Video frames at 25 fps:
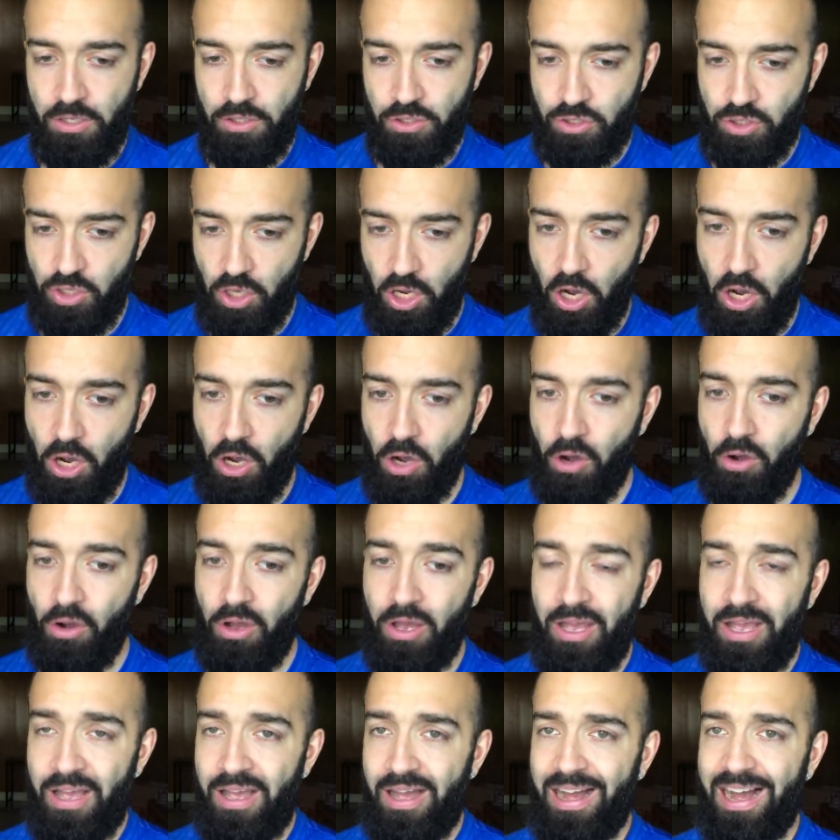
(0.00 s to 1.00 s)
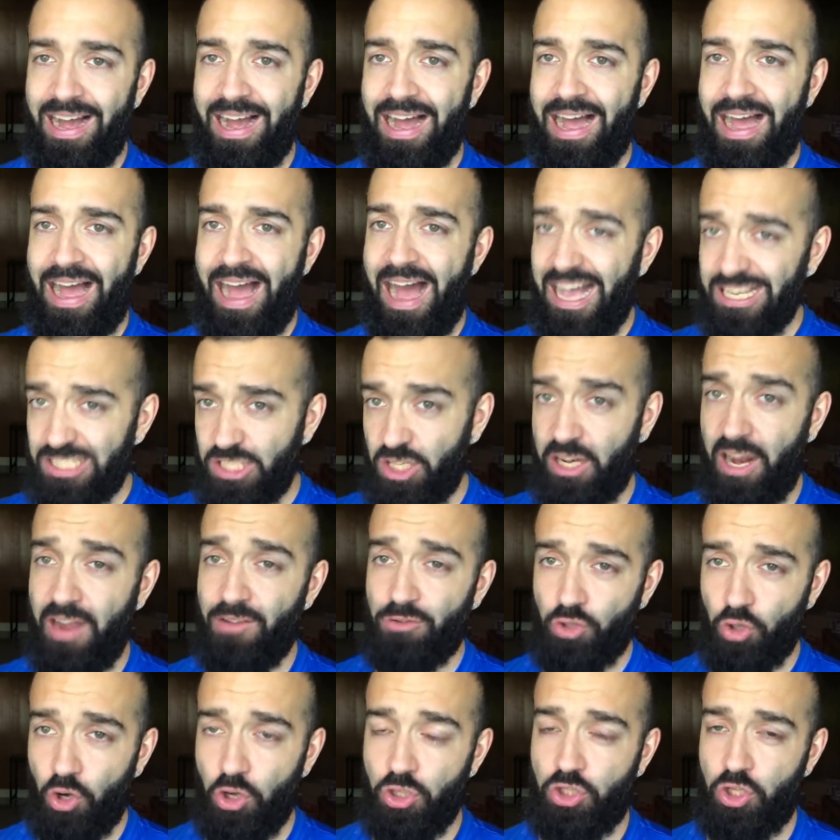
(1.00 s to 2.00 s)
So uh,
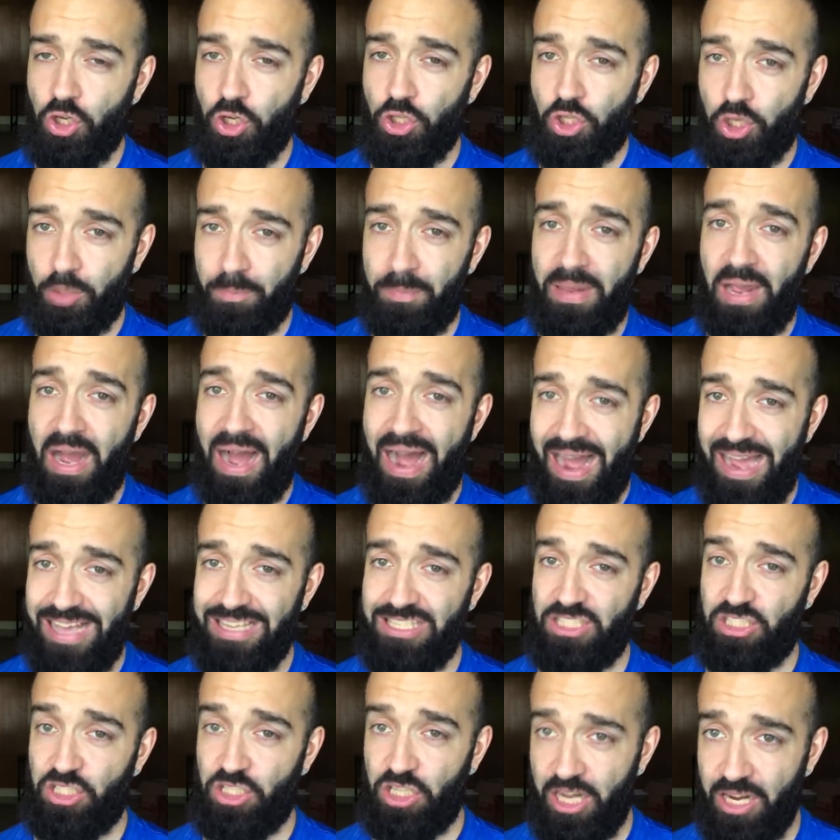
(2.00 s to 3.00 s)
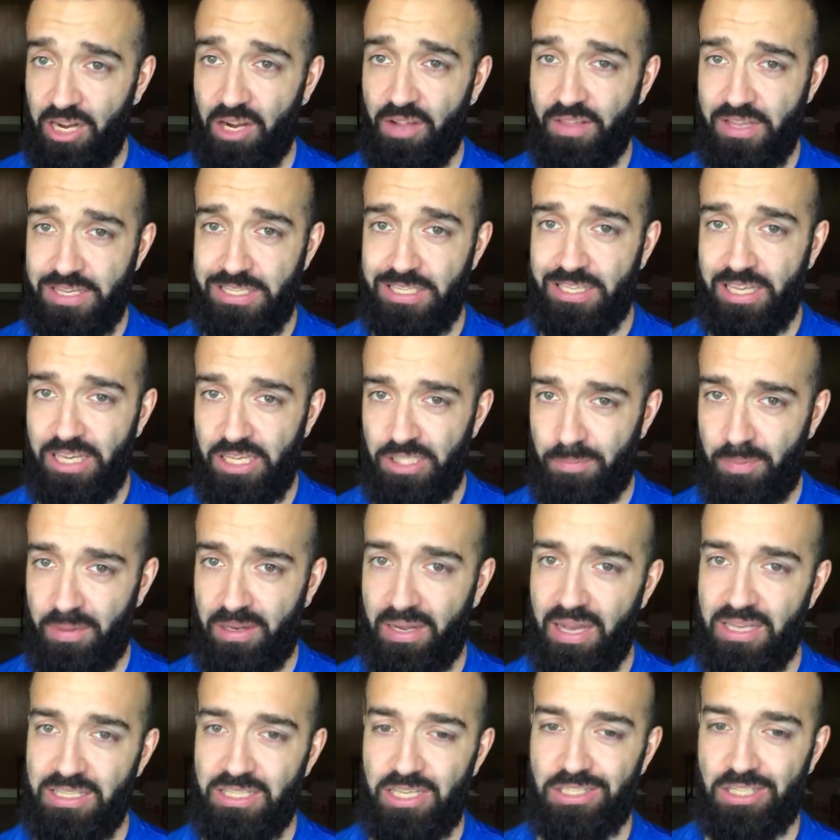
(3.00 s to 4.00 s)
Sorcerer should be high as shit on this list
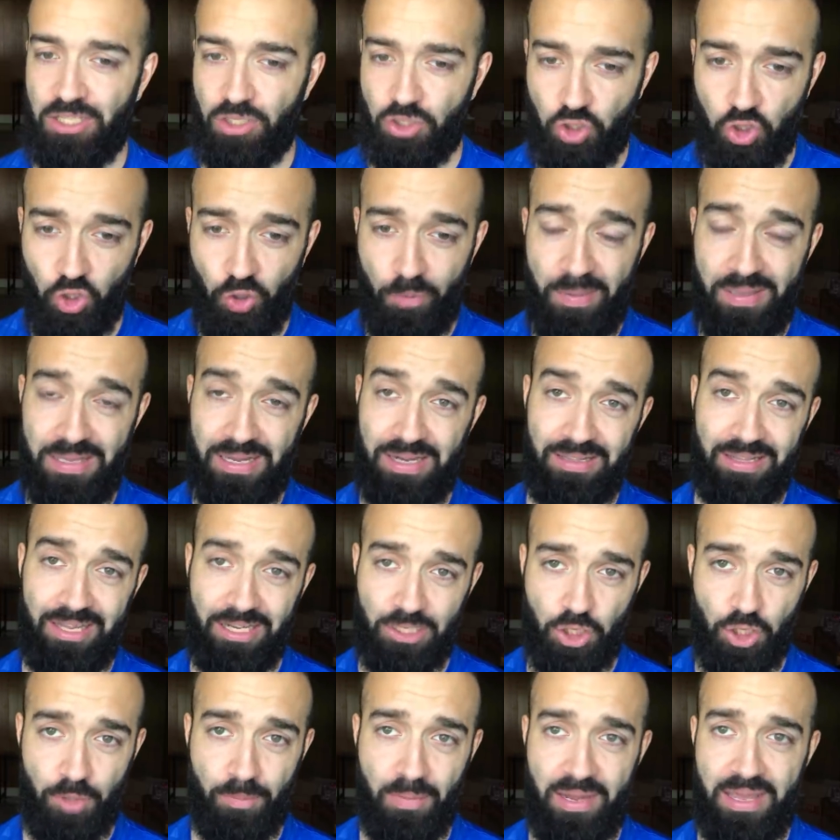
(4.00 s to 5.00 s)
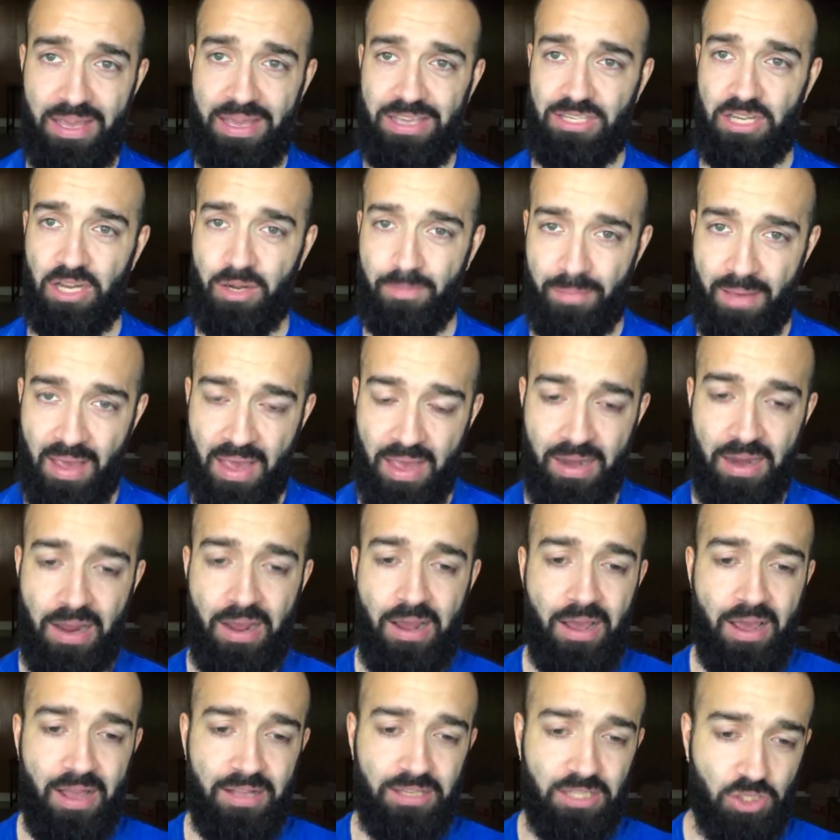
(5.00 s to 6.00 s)
because it's assuming Electrumite is unbanned.
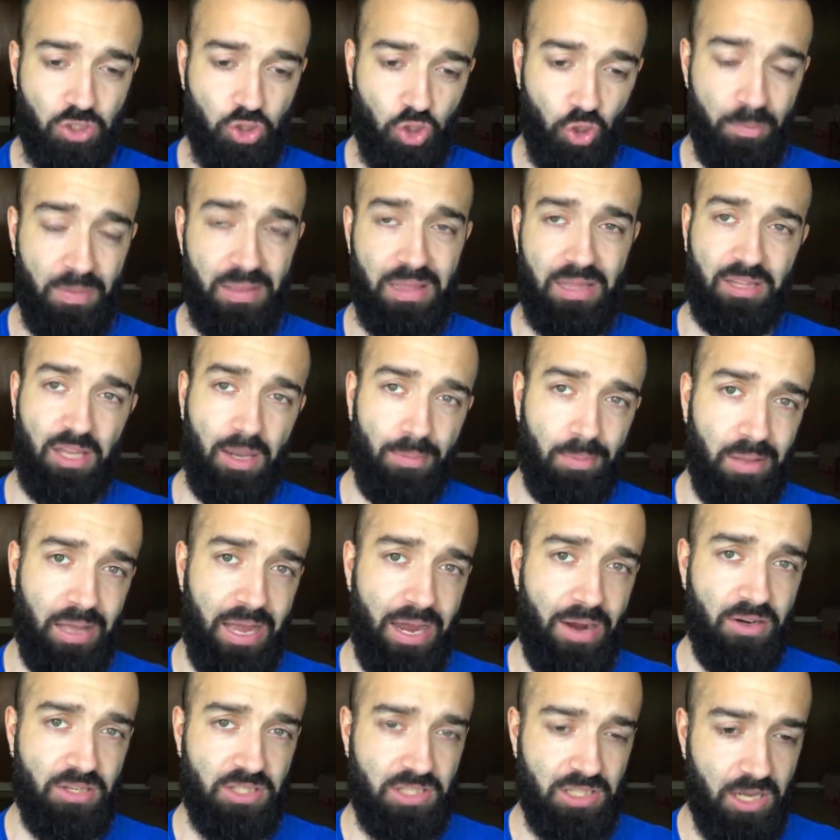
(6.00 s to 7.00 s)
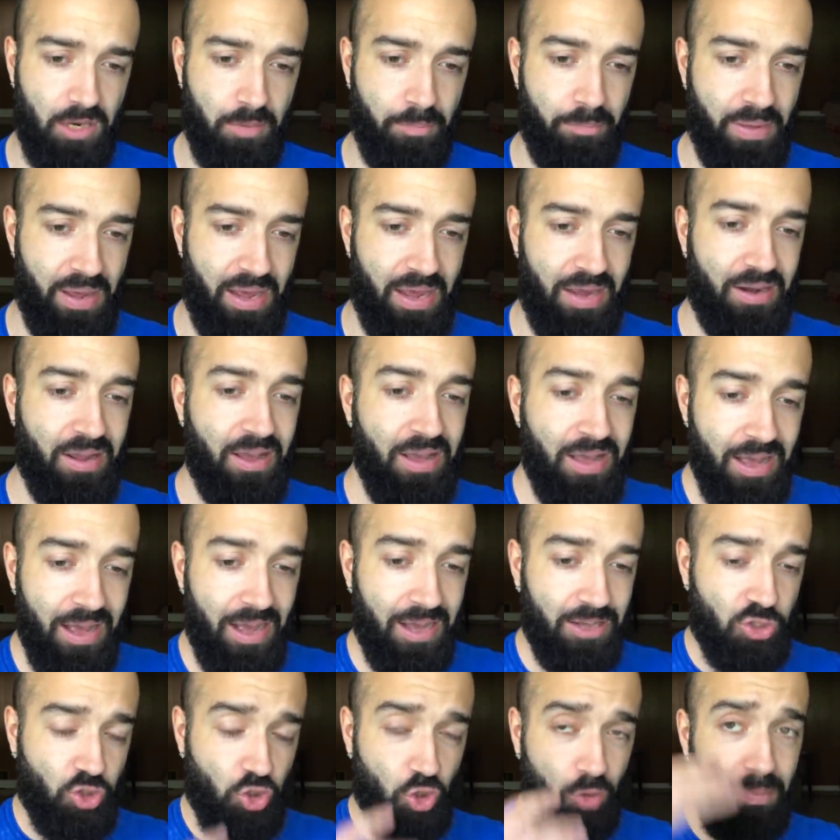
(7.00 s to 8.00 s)
It's assuming the Double Iris is unbanned.
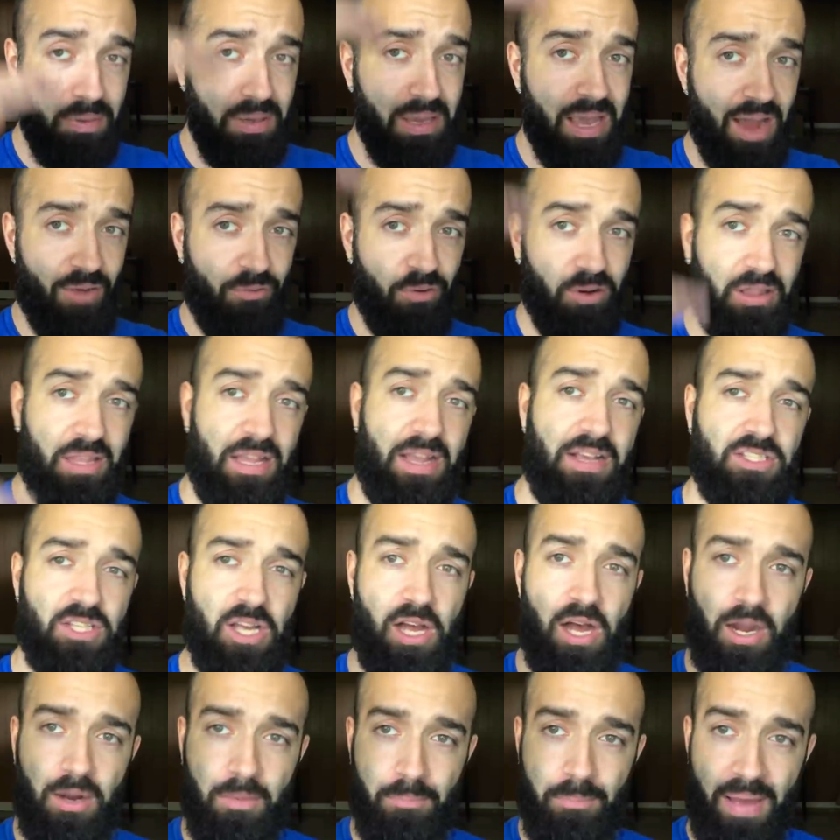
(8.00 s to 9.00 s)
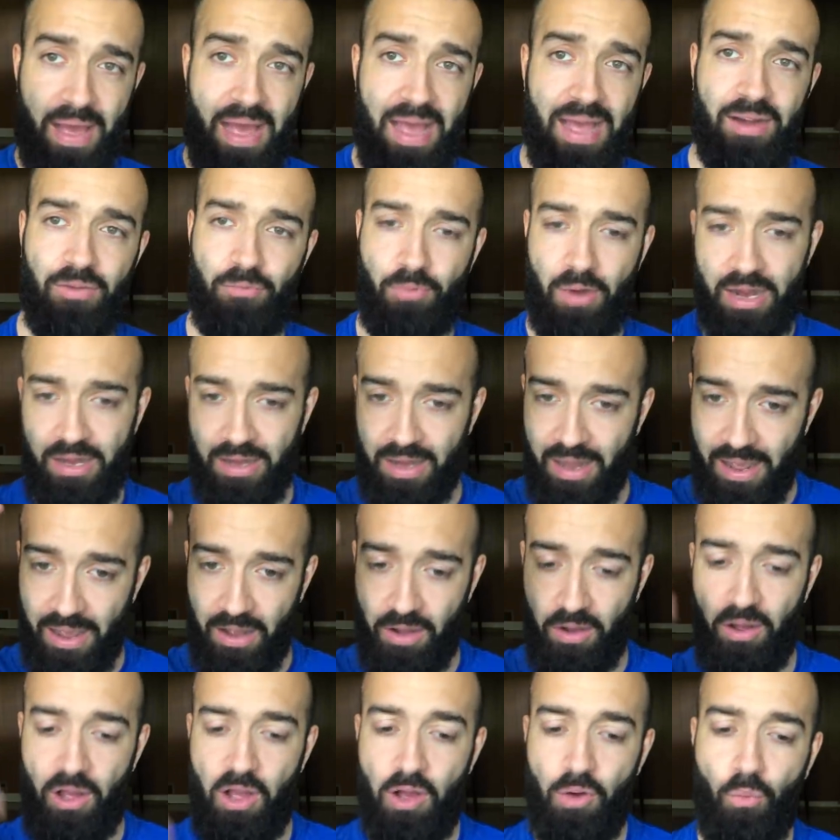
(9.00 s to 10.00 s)
Assuming everything is unbanned right
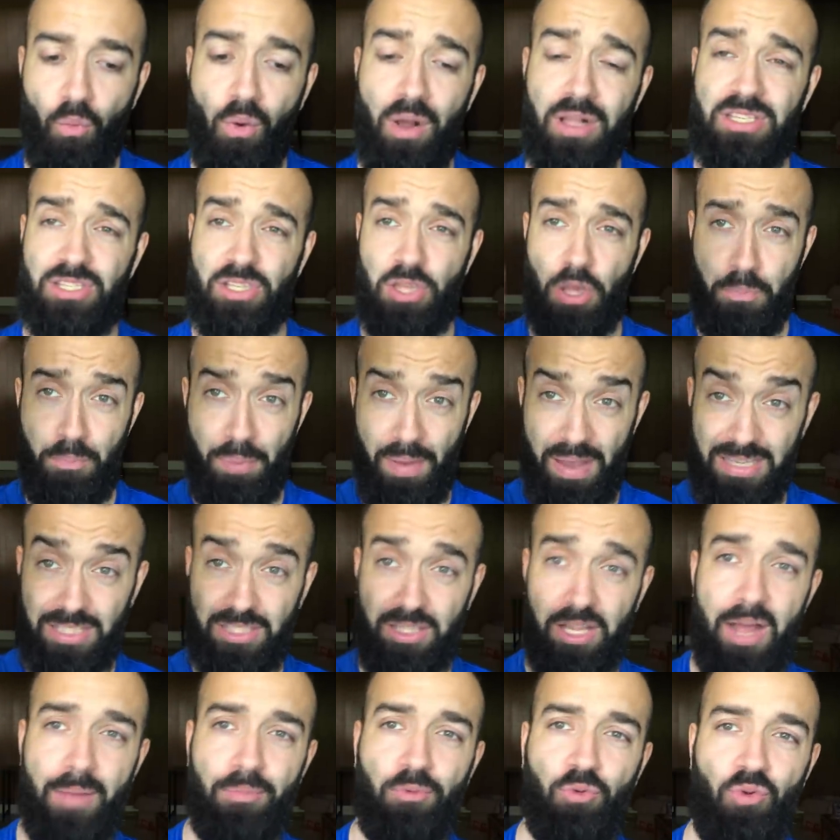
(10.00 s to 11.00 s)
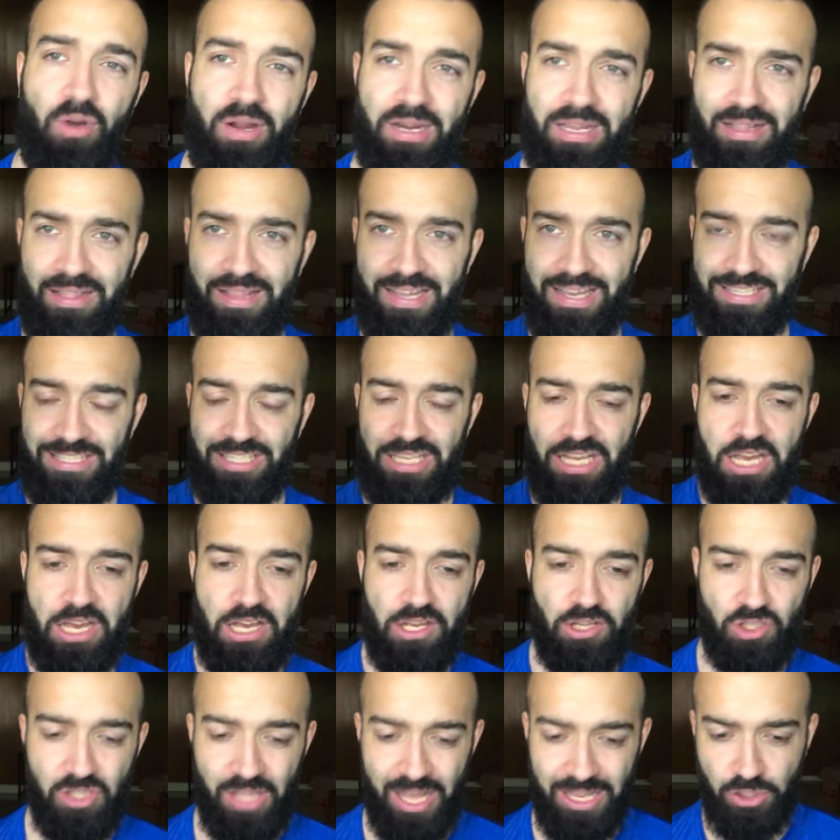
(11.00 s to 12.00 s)
now, what's the best top 20 list?
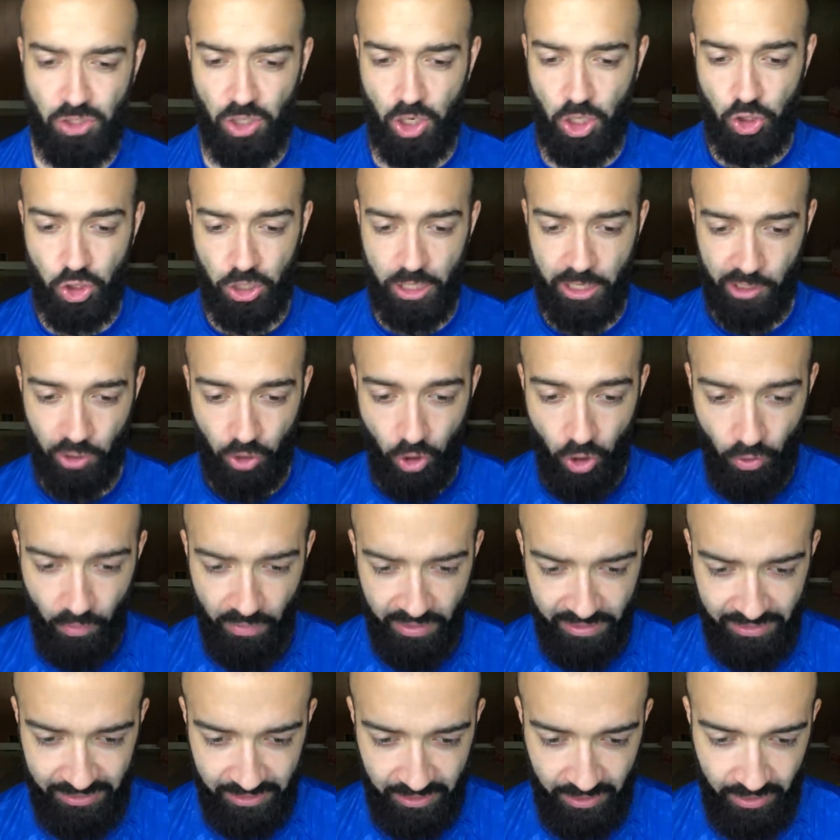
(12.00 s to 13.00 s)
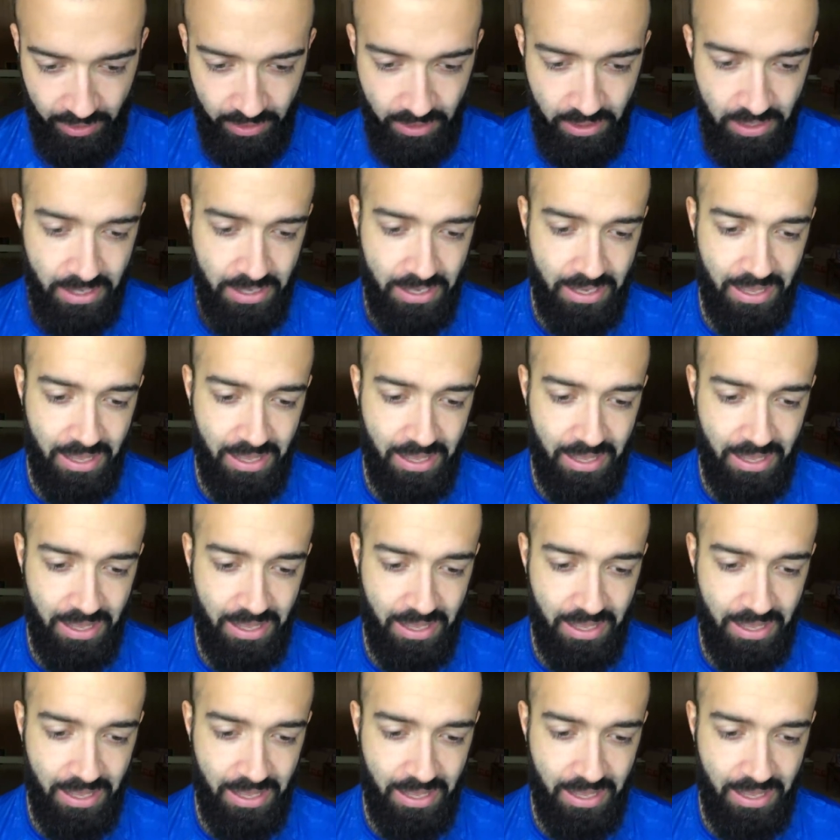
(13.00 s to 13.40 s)
So that's what I'm trying to go with here.